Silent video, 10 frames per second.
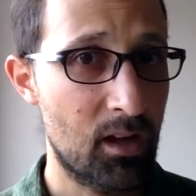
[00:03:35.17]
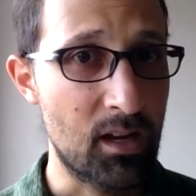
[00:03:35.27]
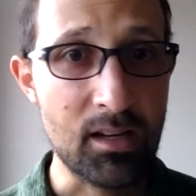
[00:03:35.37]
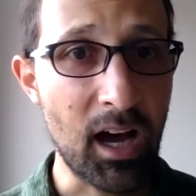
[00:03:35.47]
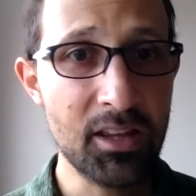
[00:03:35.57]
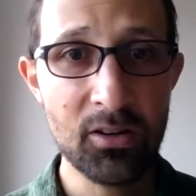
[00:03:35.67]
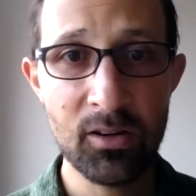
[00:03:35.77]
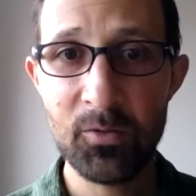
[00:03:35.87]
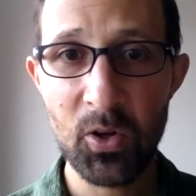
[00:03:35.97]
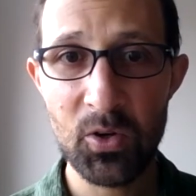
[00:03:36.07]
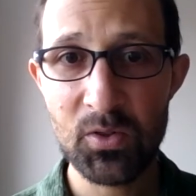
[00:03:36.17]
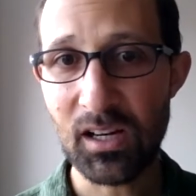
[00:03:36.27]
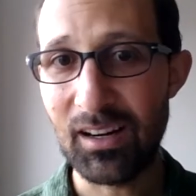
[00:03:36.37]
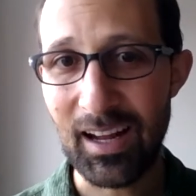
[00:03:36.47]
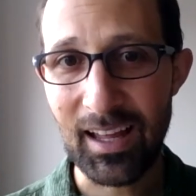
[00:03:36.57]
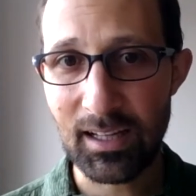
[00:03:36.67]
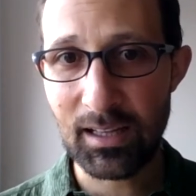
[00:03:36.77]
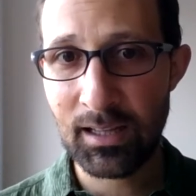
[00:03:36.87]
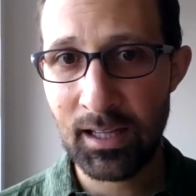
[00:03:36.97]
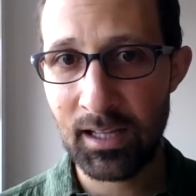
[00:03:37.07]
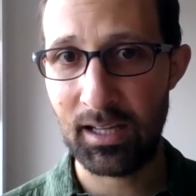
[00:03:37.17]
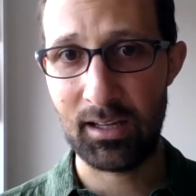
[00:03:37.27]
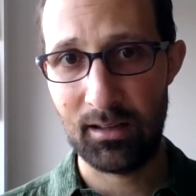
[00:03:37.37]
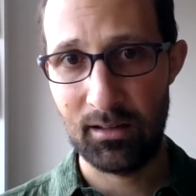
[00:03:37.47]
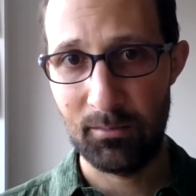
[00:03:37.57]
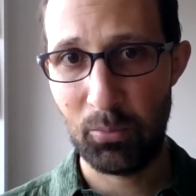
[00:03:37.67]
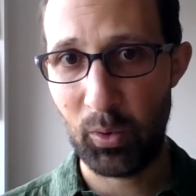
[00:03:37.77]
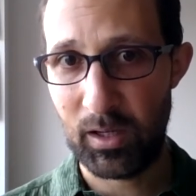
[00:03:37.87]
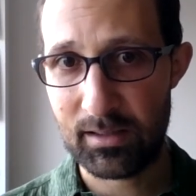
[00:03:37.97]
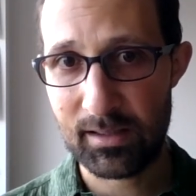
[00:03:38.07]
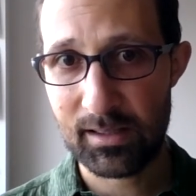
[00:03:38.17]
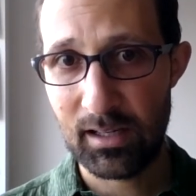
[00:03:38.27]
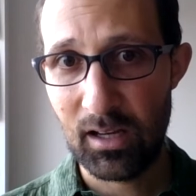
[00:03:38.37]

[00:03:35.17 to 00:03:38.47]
Neither of those are analytic points.